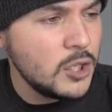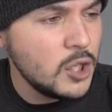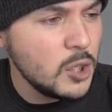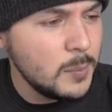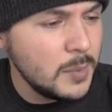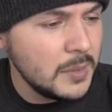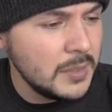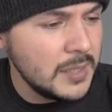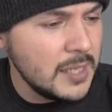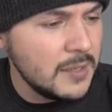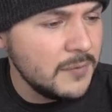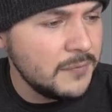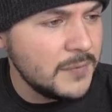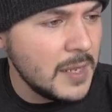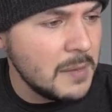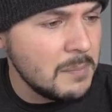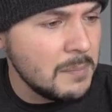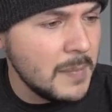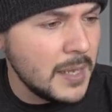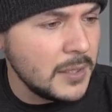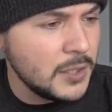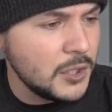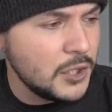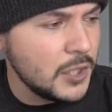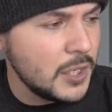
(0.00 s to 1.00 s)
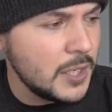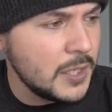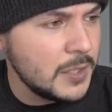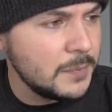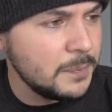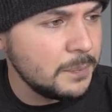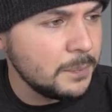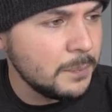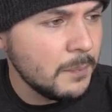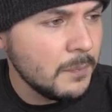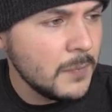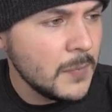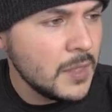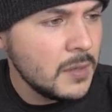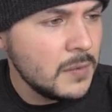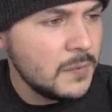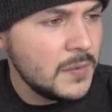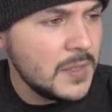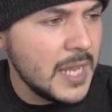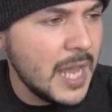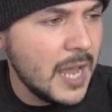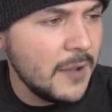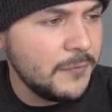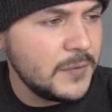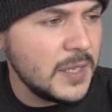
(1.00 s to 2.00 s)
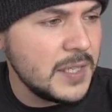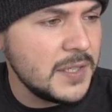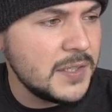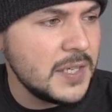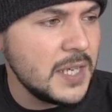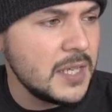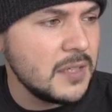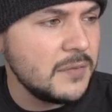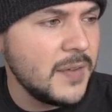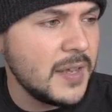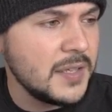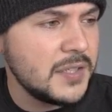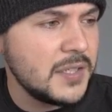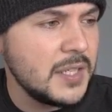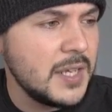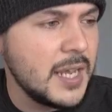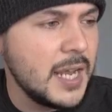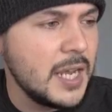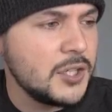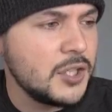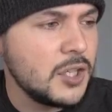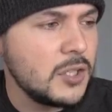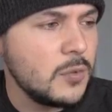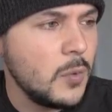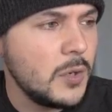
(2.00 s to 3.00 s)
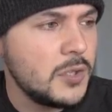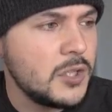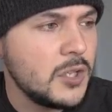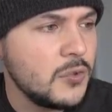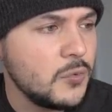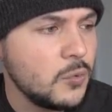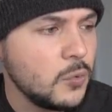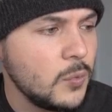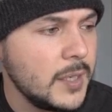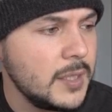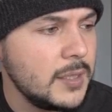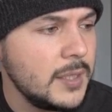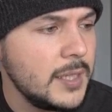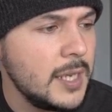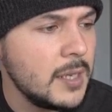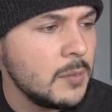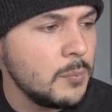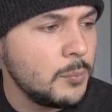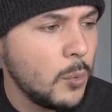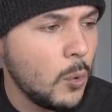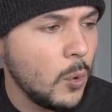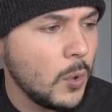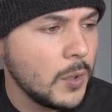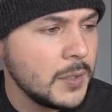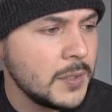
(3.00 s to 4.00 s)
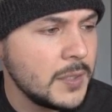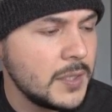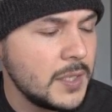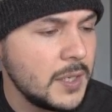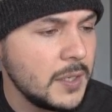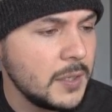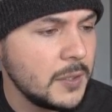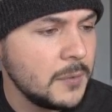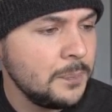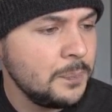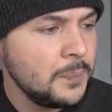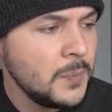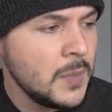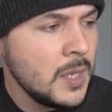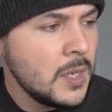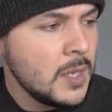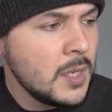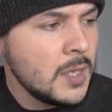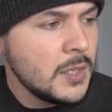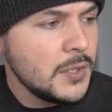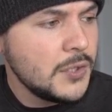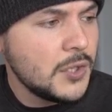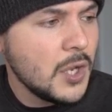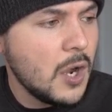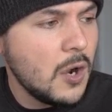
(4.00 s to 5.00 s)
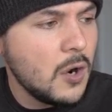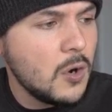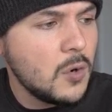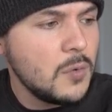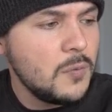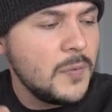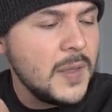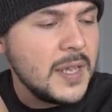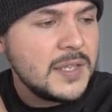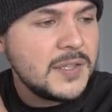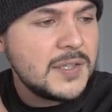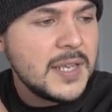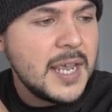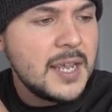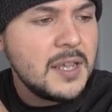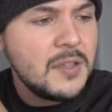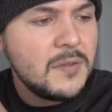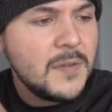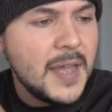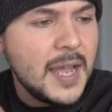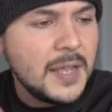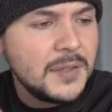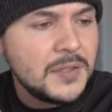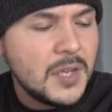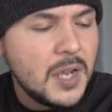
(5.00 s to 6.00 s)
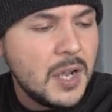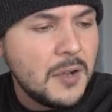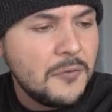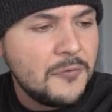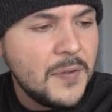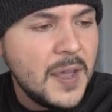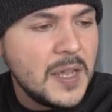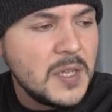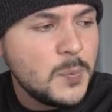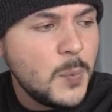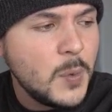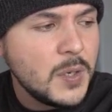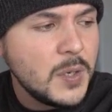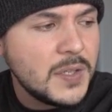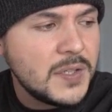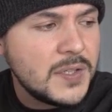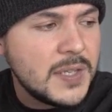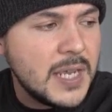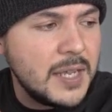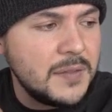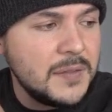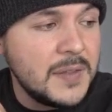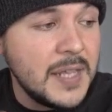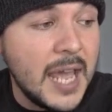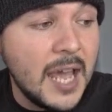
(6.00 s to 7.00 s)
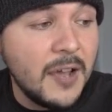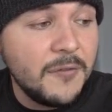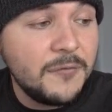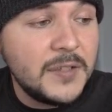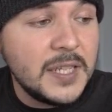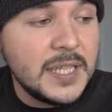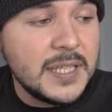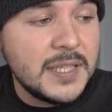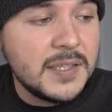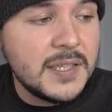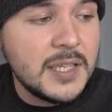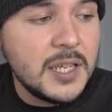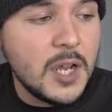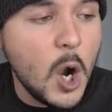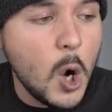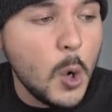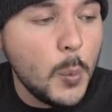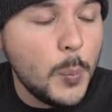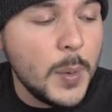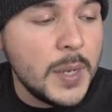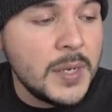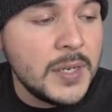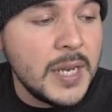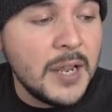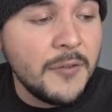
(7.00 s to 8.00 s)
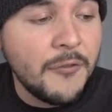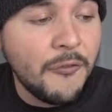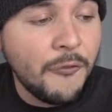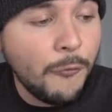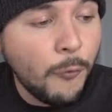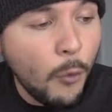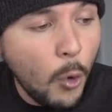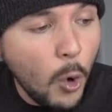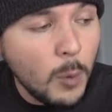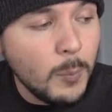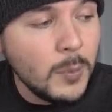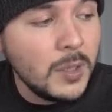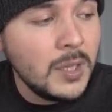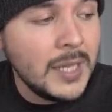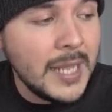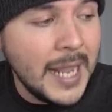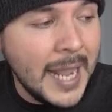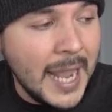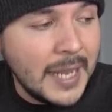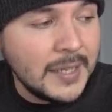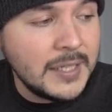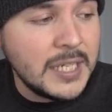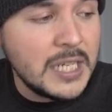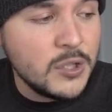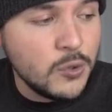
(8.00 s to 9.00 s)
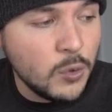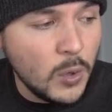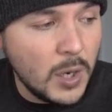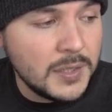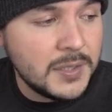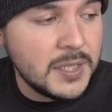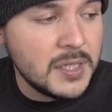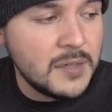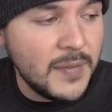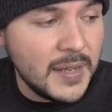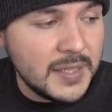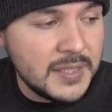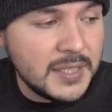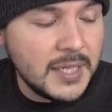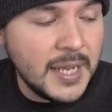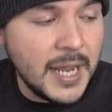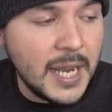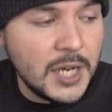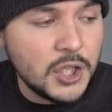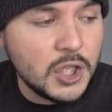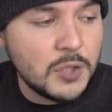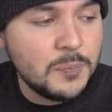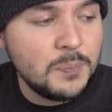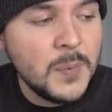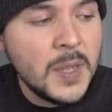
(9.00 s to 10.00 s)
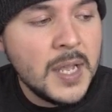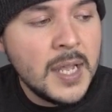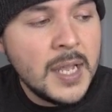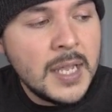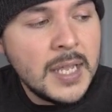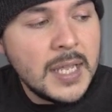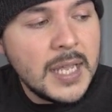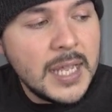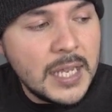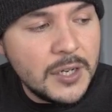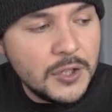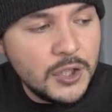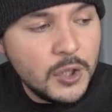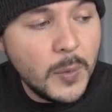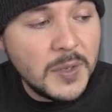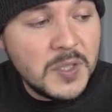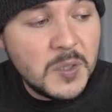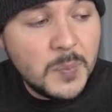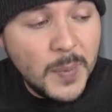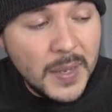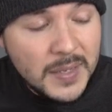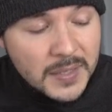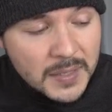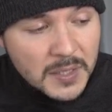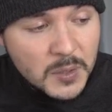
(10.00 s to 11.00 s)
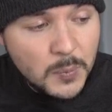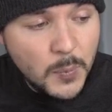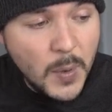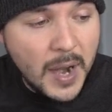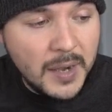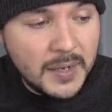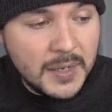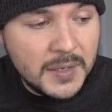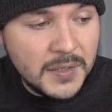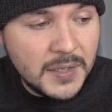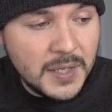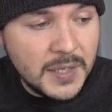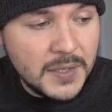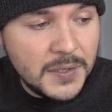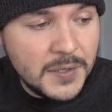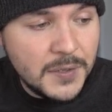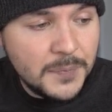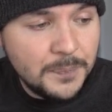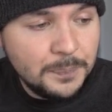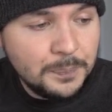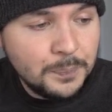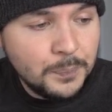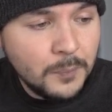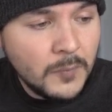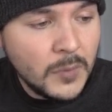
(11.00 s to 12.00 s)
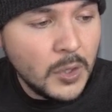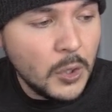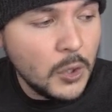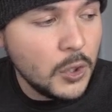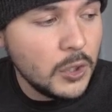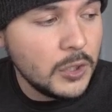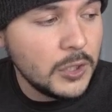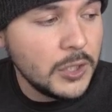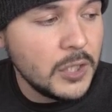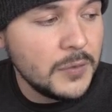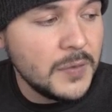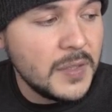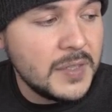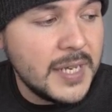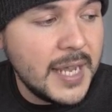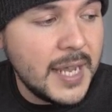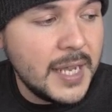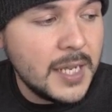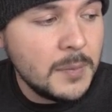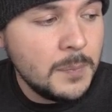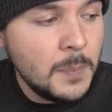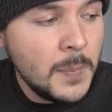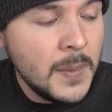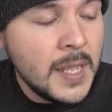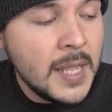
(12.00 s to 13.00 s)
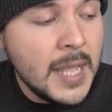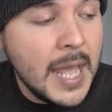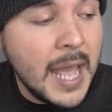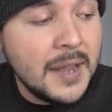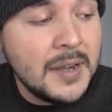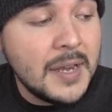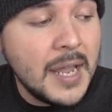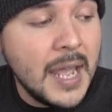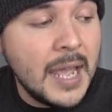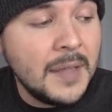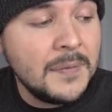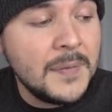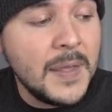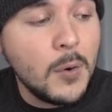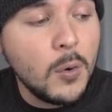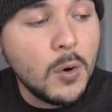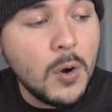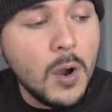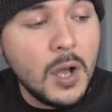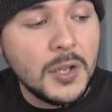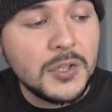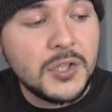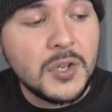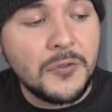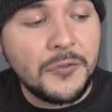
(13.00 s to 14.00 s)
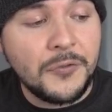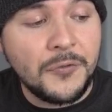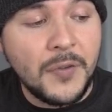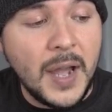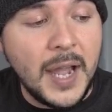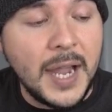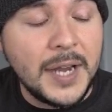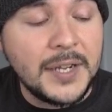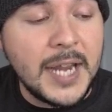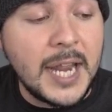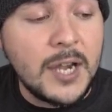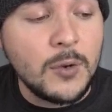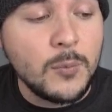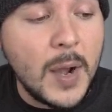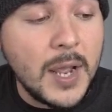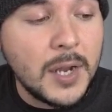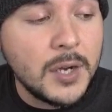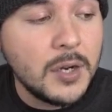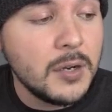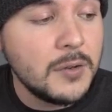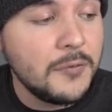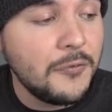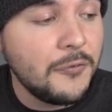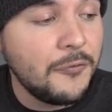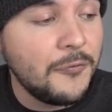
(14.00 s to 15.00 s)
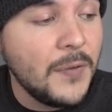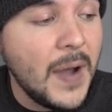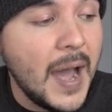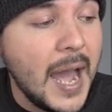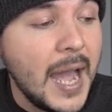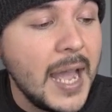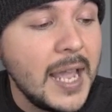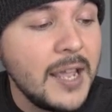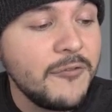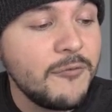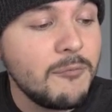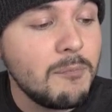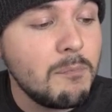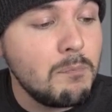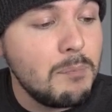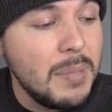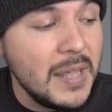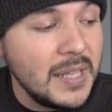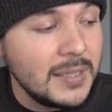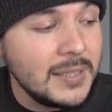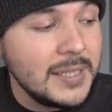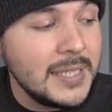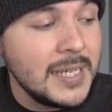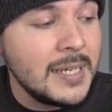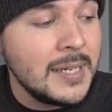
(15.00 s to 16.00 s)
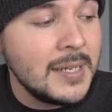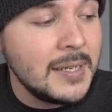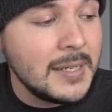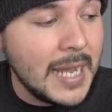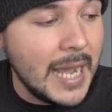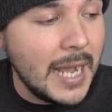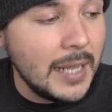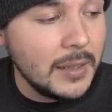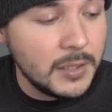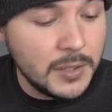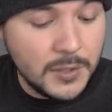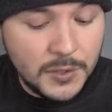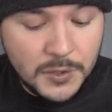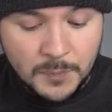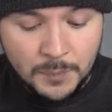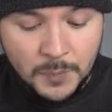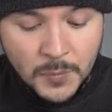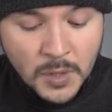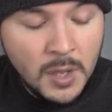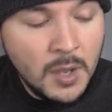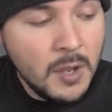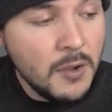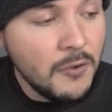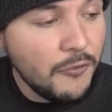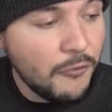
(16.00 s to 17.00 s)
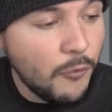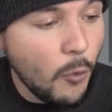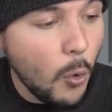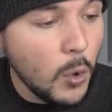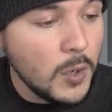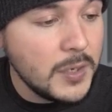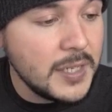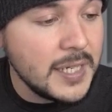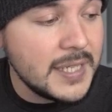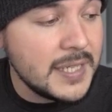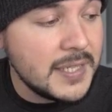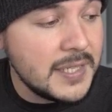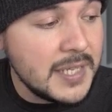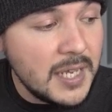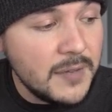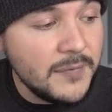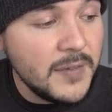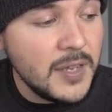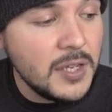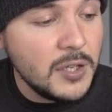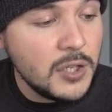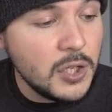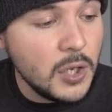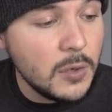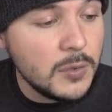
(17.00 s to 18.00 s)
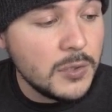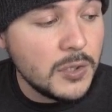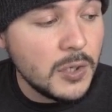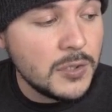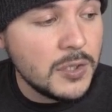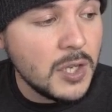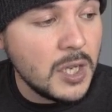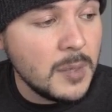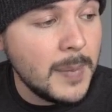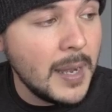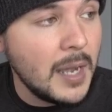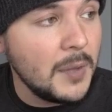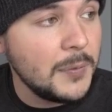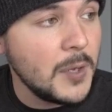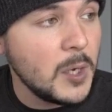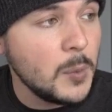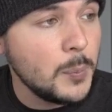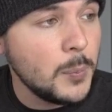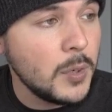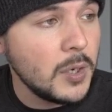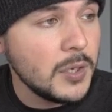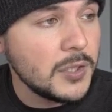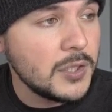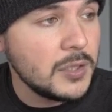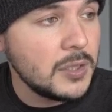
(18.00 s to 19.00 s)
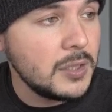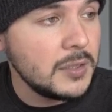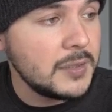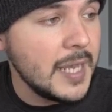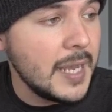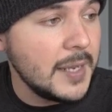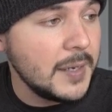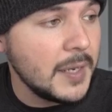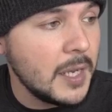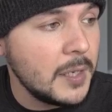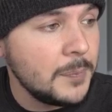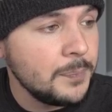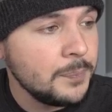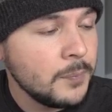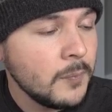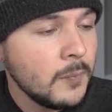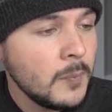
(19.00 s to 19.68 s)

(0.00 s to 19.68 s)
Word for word: do believe they mention the FTC investigation, which is really important here. So they say that Facebook said the FTC opened a formal antitrust investigation into its business practices earlier in the day, and they were also fined a record $5 billion for deceiving users about their personal data.